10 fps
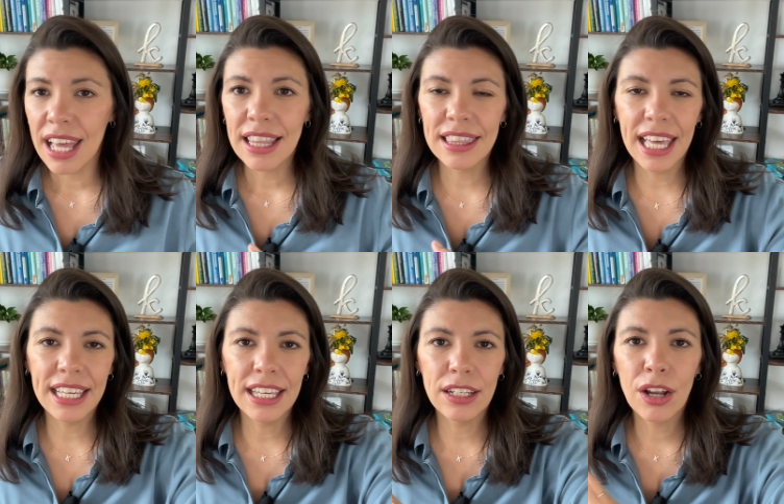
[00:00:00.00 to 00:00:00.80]
They
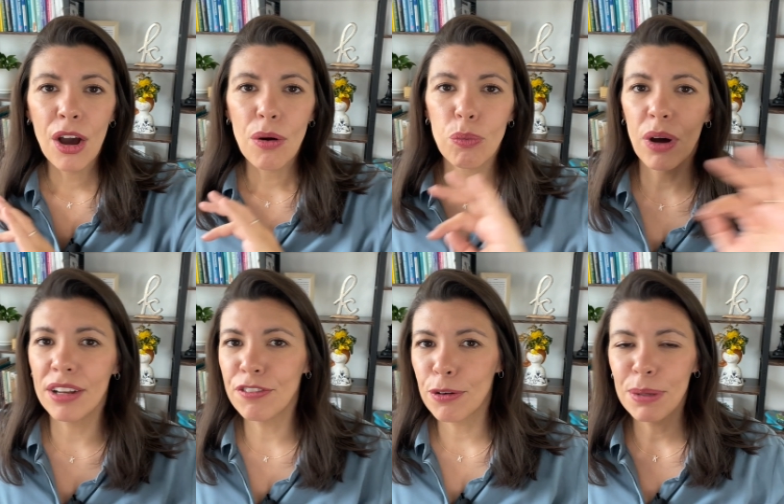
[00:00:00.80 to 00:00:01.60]
can
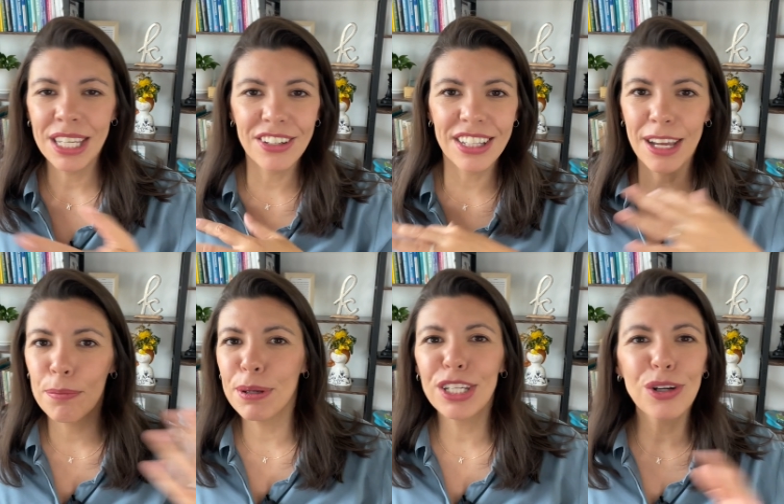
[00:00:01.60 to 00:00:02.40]
run from here to there,
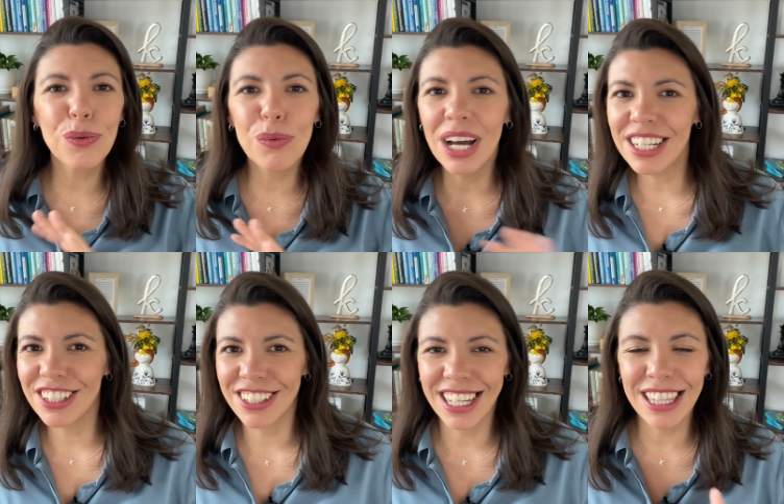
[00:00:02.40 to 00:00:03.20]
be your
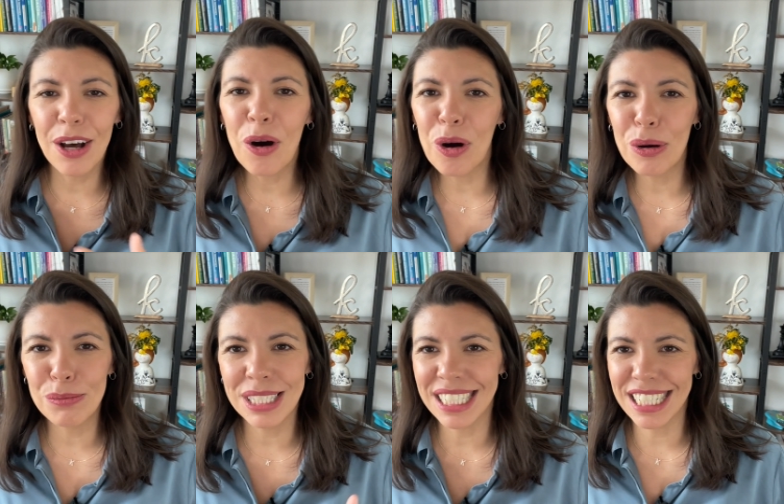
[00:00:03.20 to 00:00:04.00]
runner in the
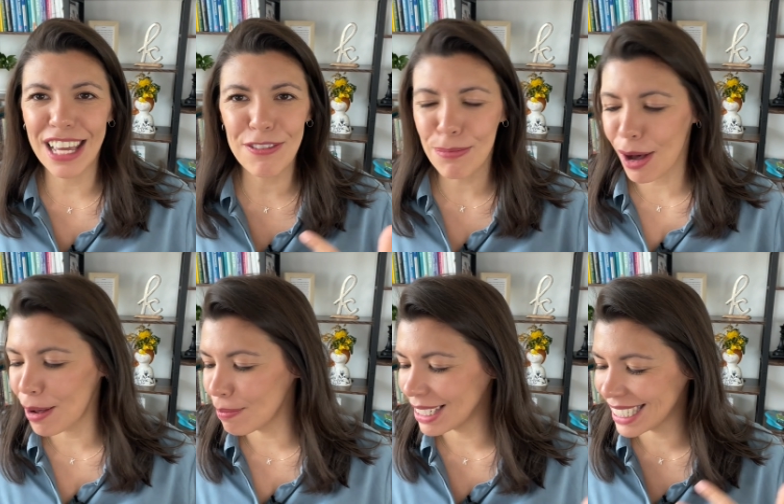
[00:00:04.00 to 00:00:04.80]
home to save
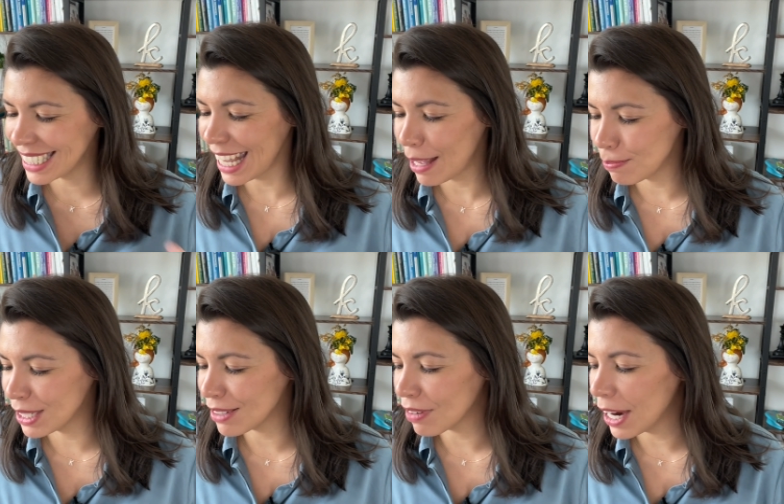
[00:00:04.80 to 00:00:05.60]
mom
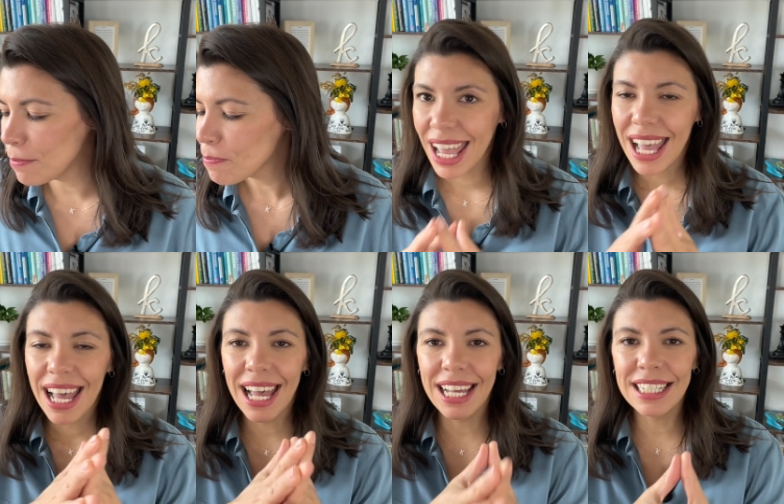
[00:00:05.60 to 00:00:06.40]
steps, right?
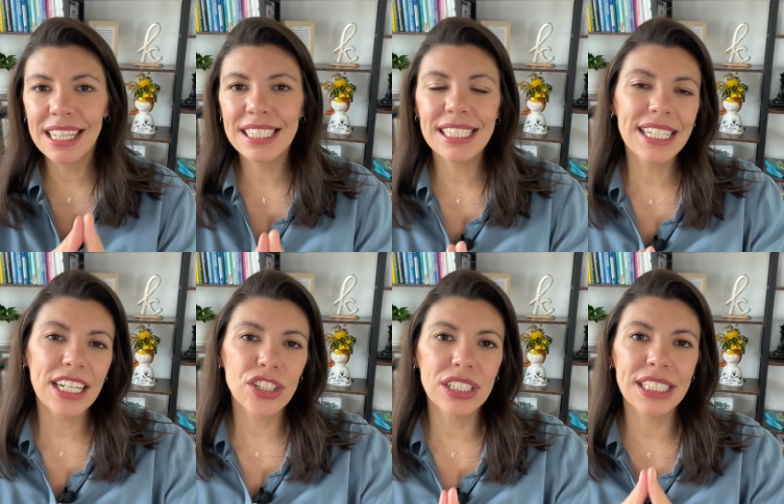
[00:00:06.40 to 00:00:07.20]
And this is
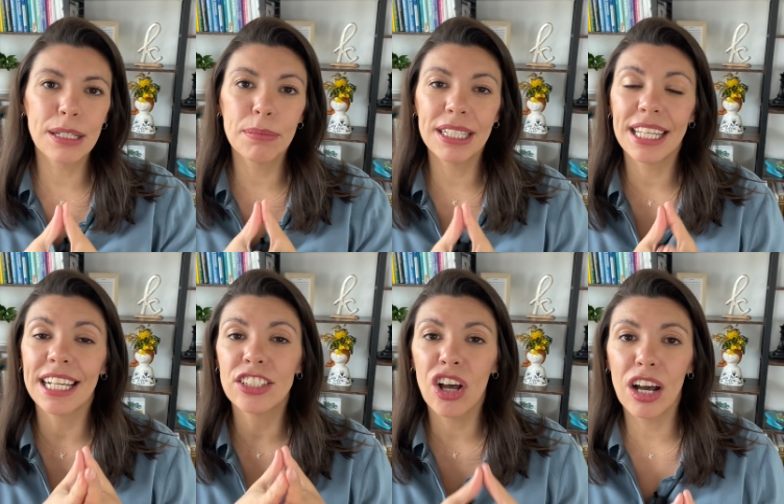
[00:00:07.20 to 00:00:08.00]
actually something that
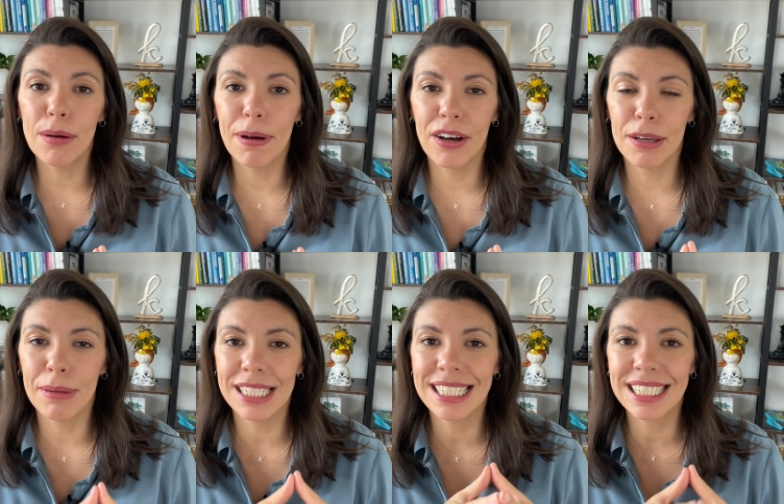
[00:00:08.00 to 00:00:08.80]
I talk about in
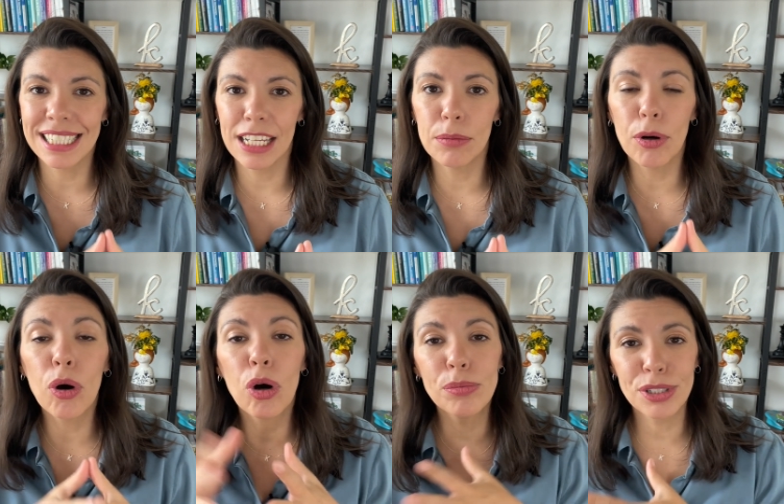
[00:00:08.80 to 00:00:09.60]
my
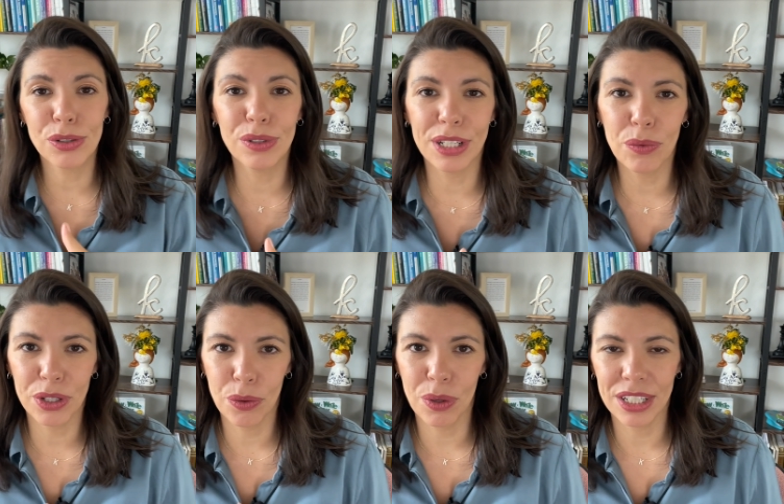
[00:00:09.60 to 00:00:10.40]
Sustainable Homeschooling
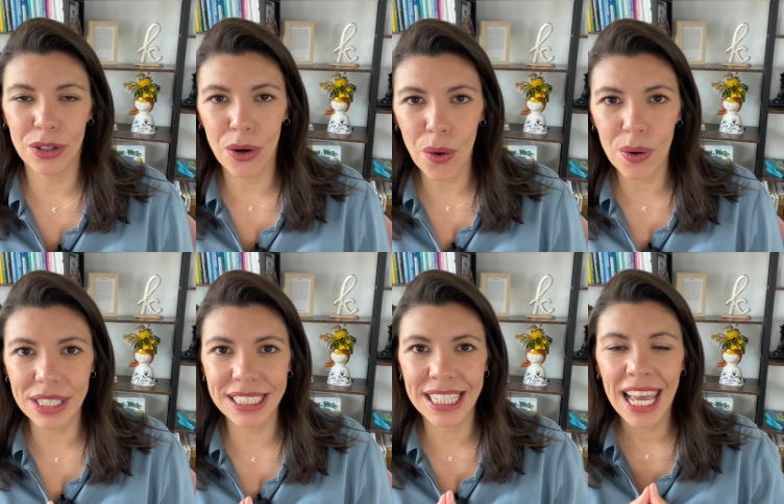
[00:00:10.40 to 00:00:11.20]
101
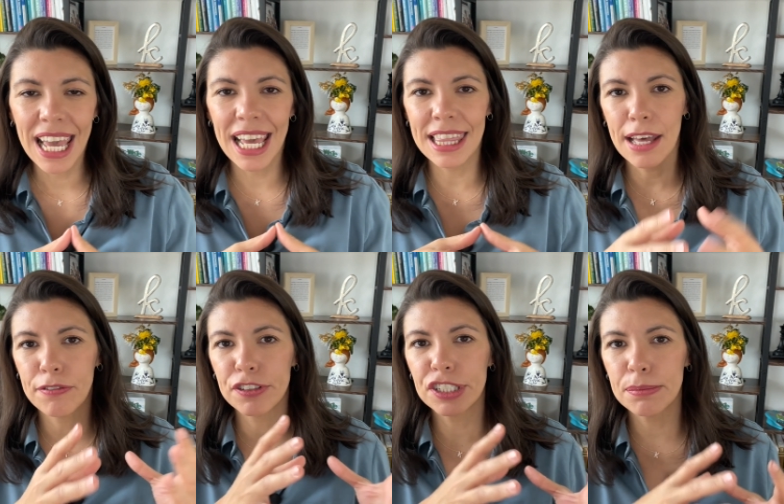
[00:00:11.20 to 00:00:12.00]
course. In
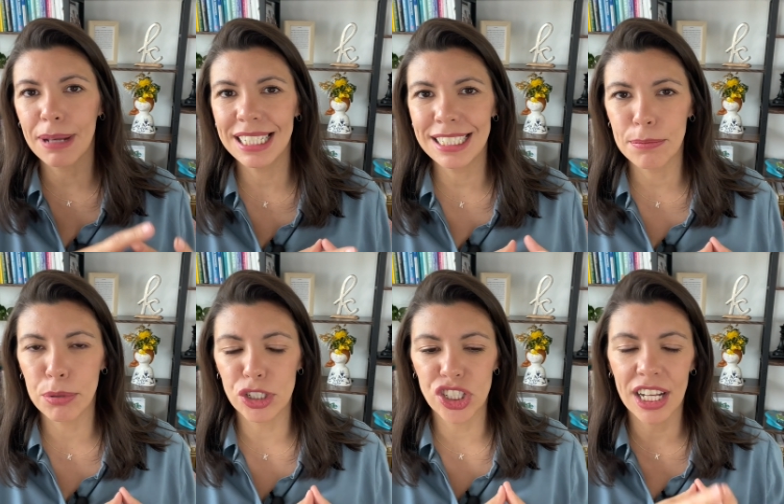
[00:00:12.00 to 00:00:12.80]
that first mindset
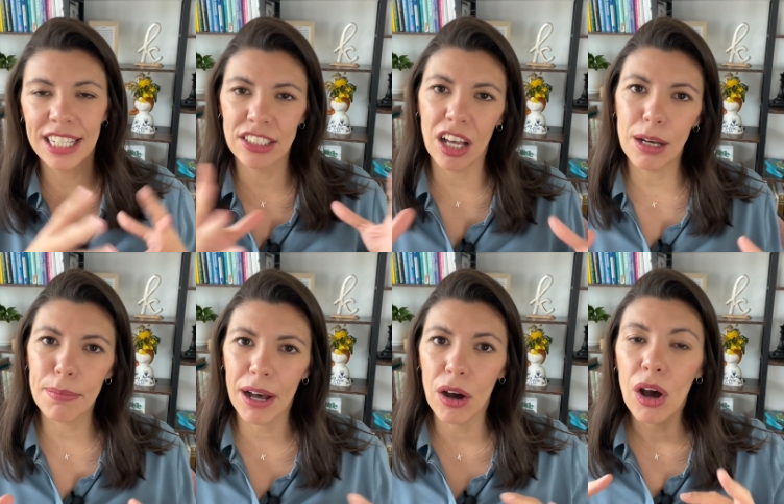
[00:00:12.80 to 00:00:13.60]
portion, I talk
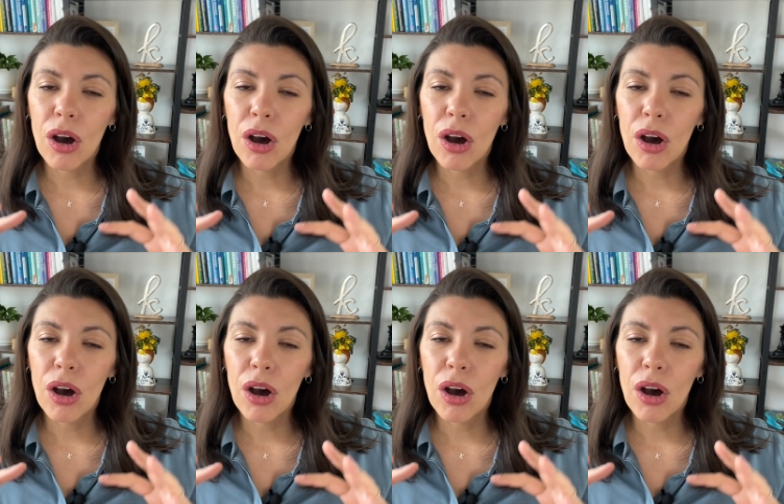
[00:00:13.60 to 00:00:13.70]
about